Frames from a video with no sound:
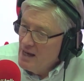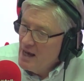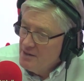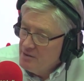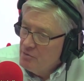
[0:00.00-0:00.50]

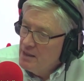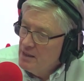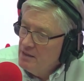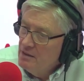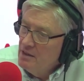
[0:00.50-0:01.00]
and it
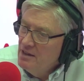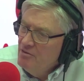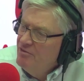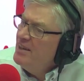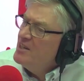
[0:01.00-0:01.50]
really
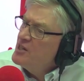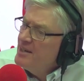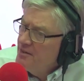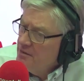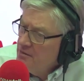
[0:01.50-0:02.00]
feeds
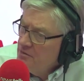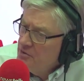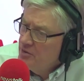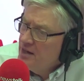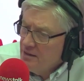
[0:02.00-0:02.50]
in
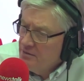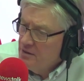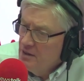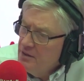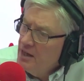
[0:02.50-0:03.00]
to
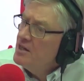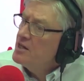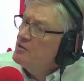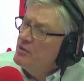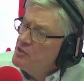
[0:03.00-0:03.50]
it
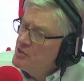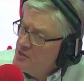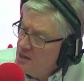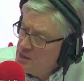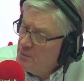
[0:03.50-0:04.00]
enriches
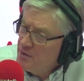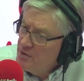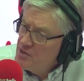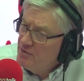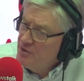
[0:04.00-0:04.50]
the
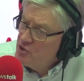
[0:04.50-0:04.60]
experience of